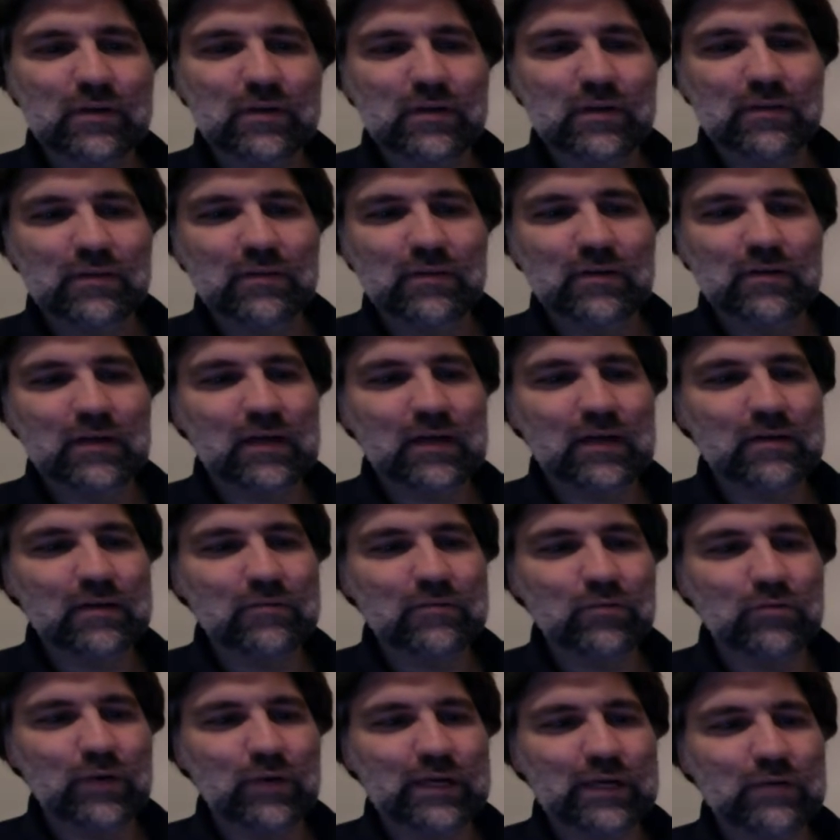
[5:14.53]
They're not of
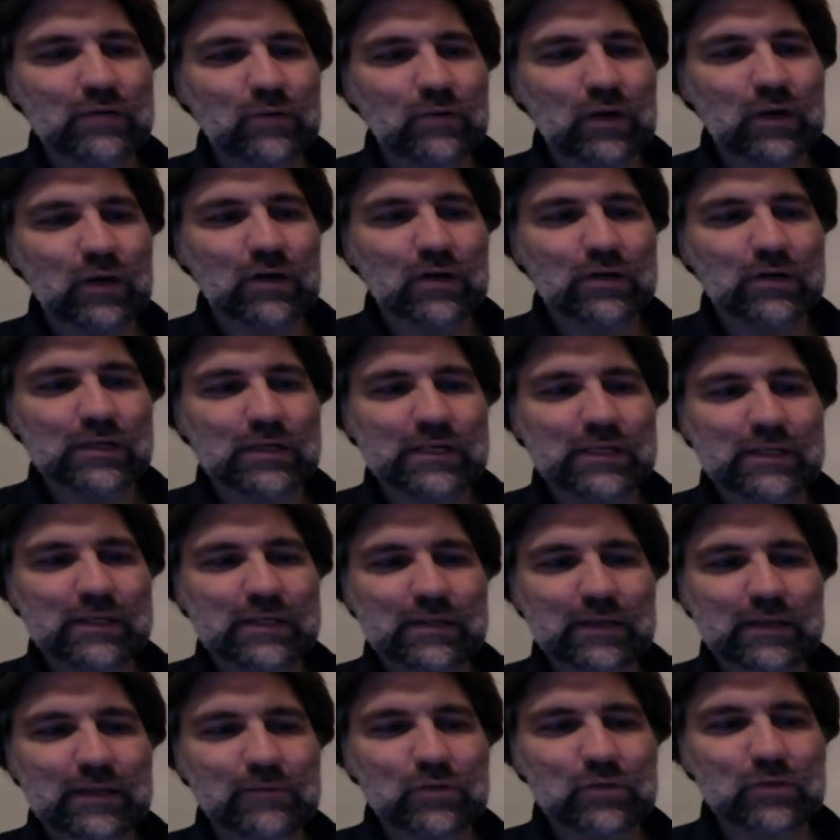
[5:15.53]
great quality and they
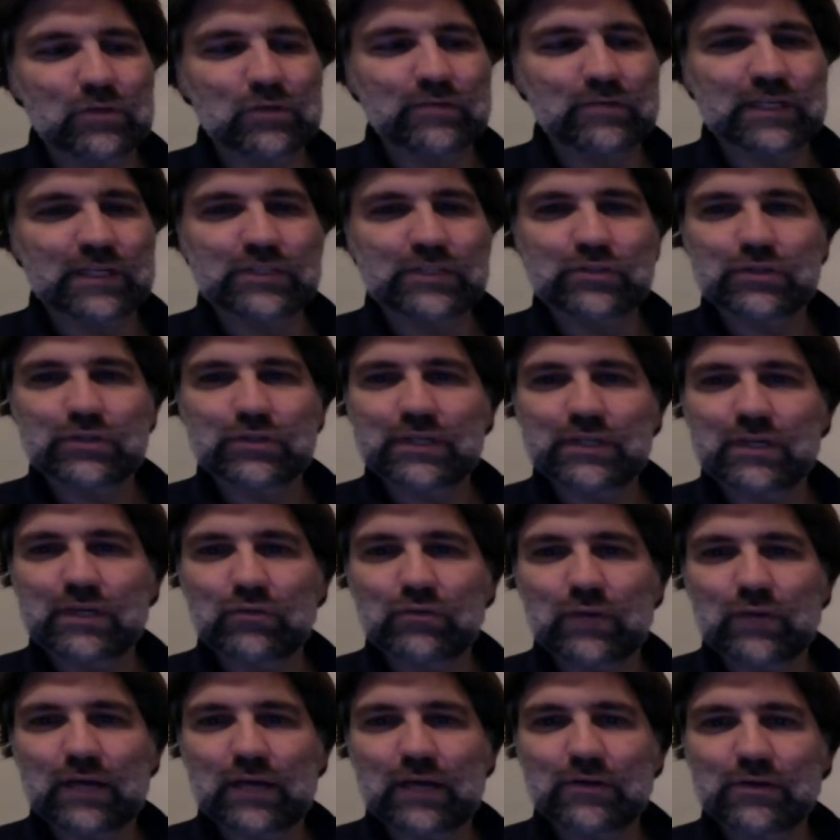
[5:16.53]
will eventually get
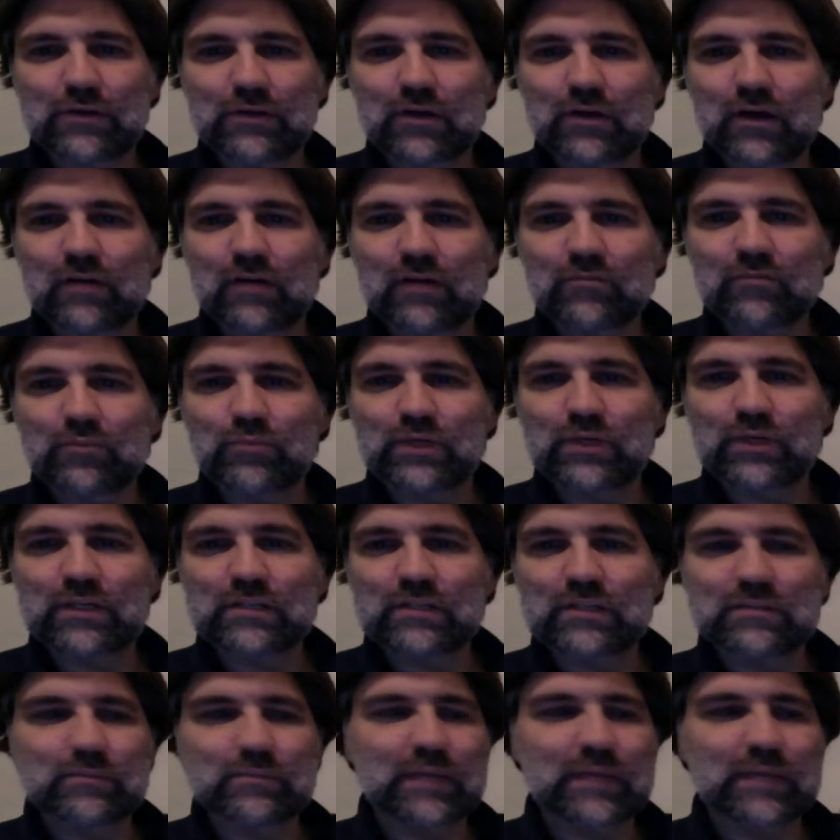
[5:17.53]
rounded off, but it
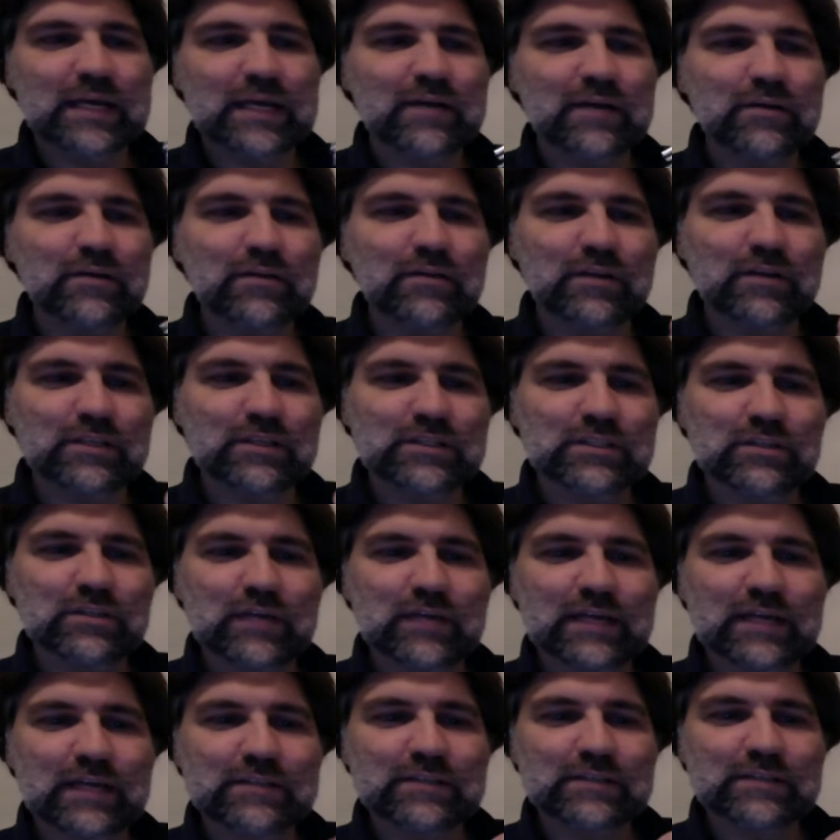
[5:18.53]
doesn't matter. They're still
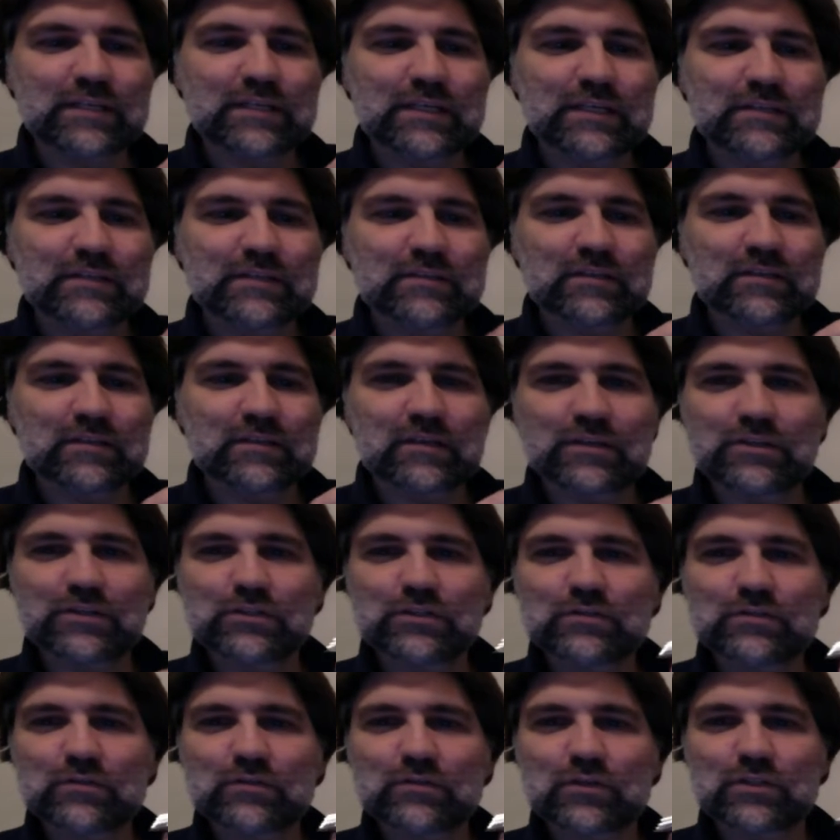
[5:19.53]
hex keys and they're
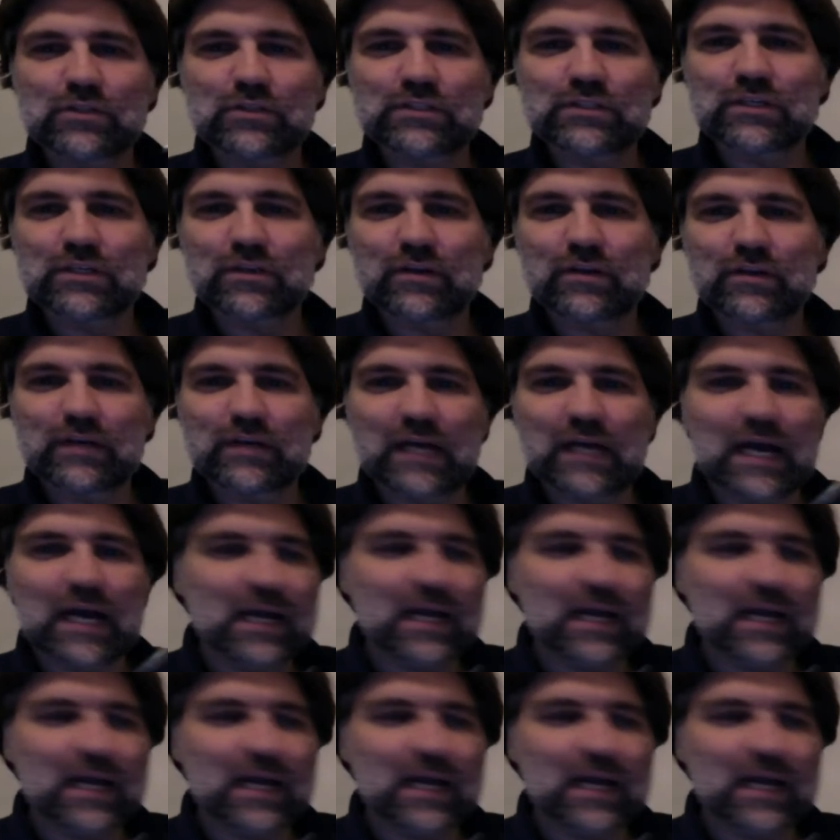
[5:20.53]
useful until they're not.